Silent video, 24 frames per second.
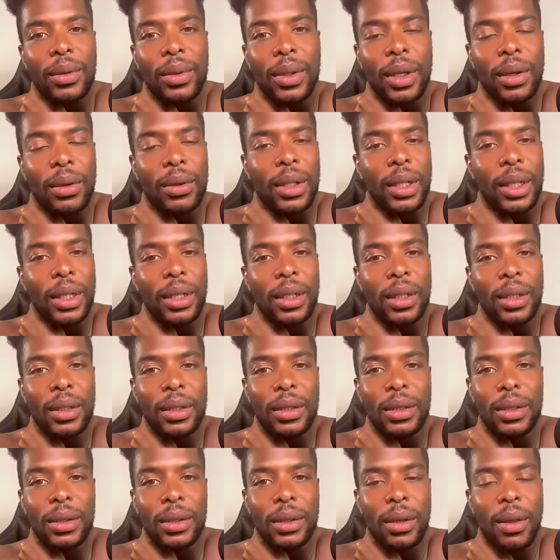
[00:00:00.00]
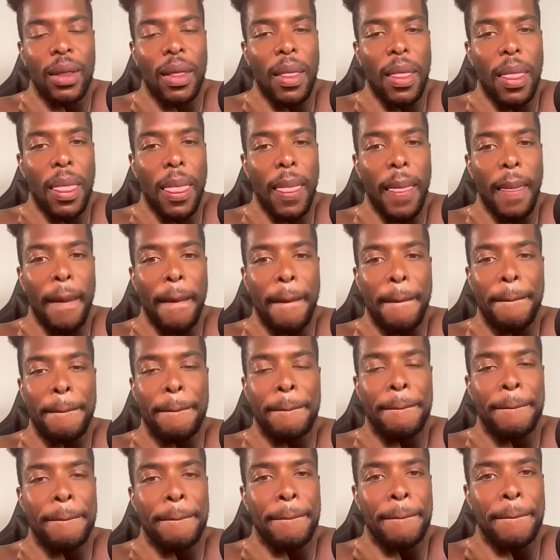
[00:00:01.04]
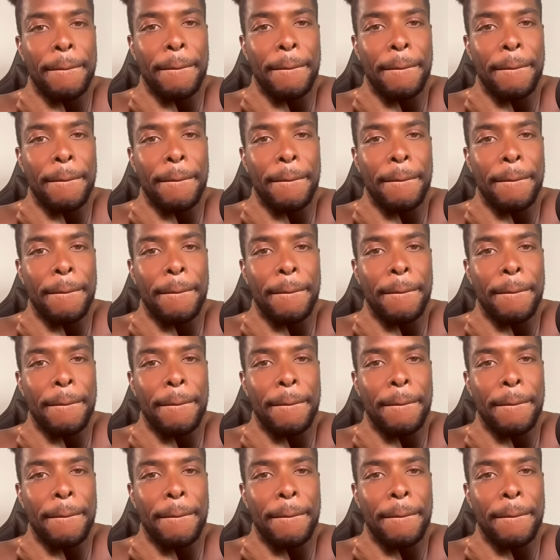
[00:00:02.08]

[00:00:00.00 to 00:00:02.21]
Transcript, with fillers: and your lineage. Mm-mm.